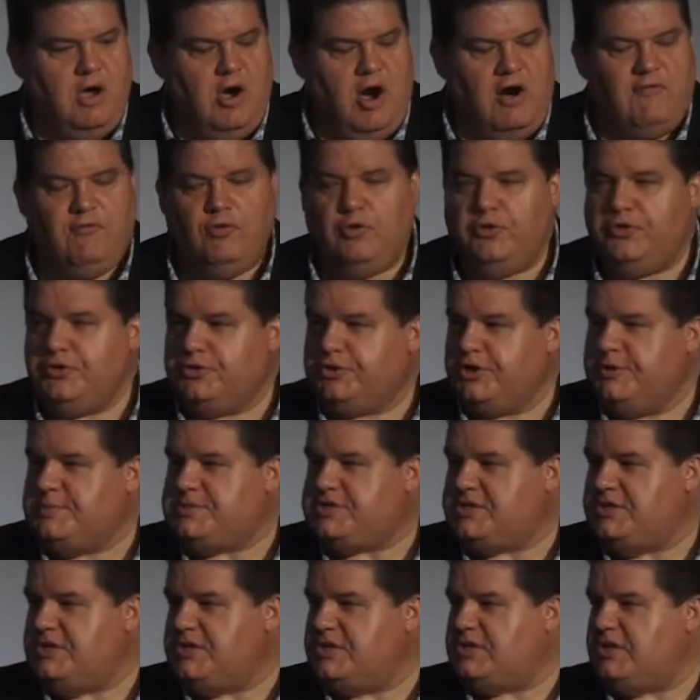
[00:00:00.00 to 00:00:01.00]
Of all the
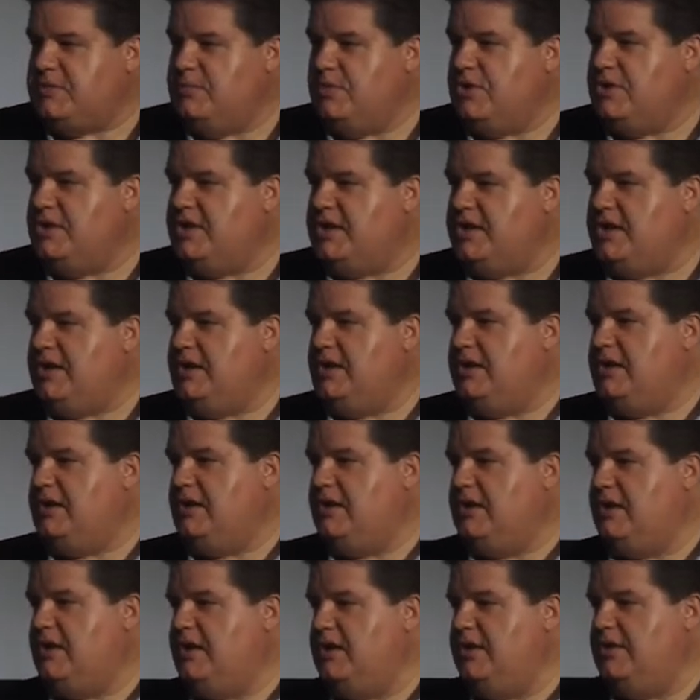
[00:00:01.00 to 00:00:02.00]
groups in the community,
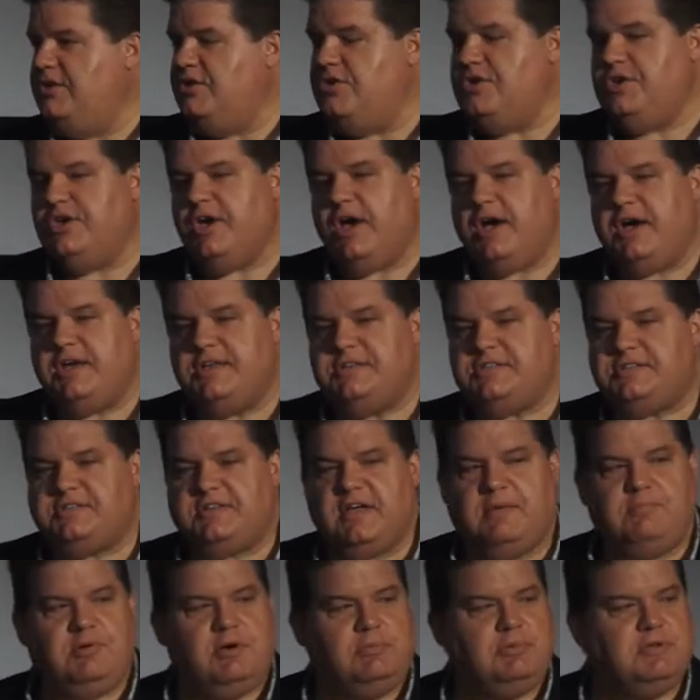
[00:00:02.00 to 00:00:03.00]
you guys
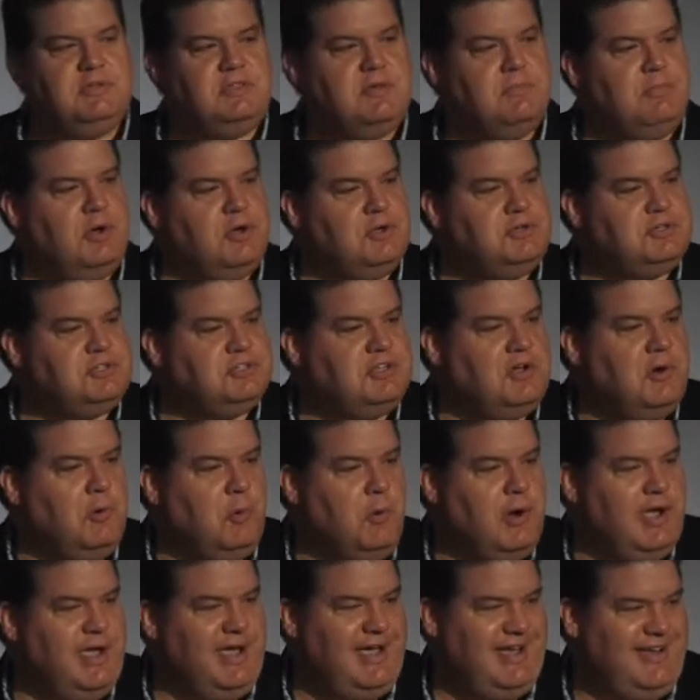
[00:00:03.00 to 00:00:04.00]
are probably the most
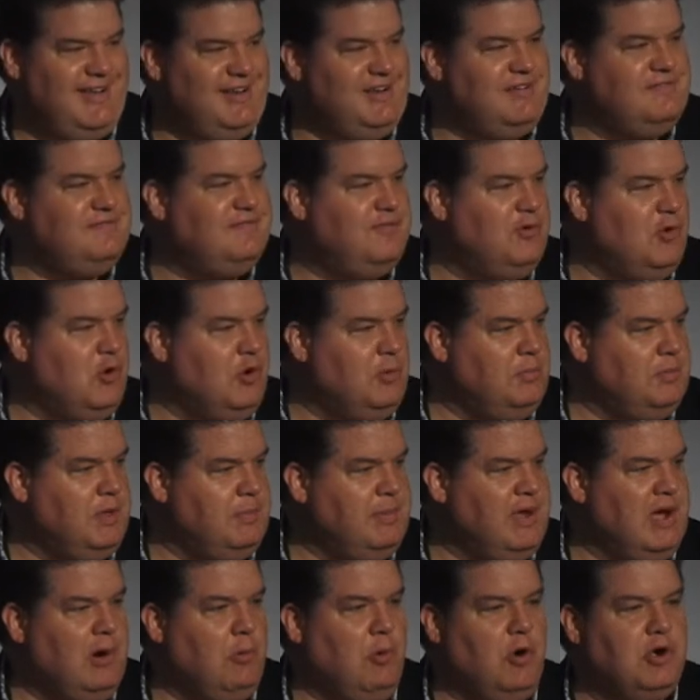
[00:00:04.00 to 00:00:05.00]
aware and informed
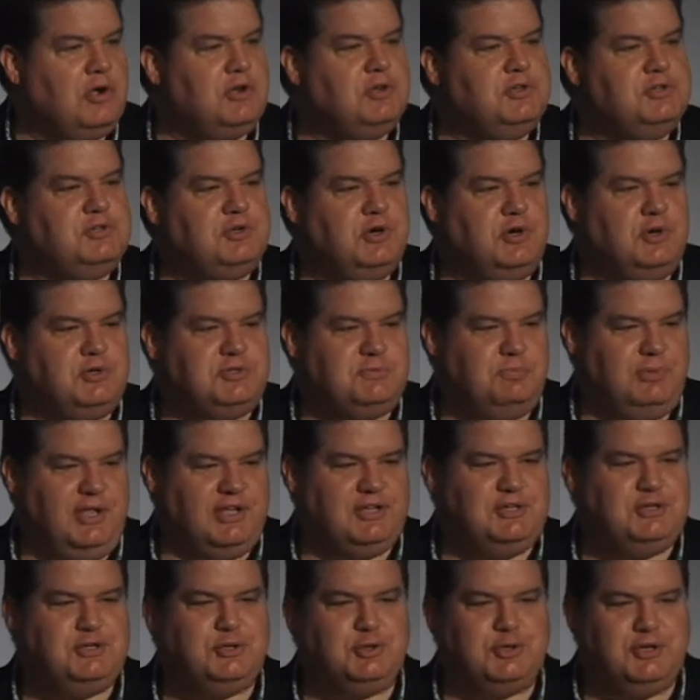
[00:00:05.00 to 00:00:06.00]
about what controls
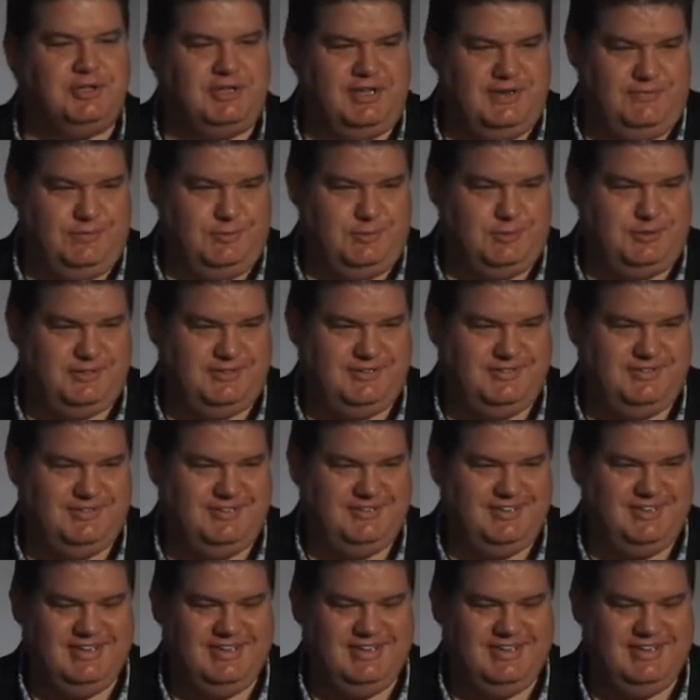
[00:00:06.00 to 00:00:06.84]
blood sugar levels.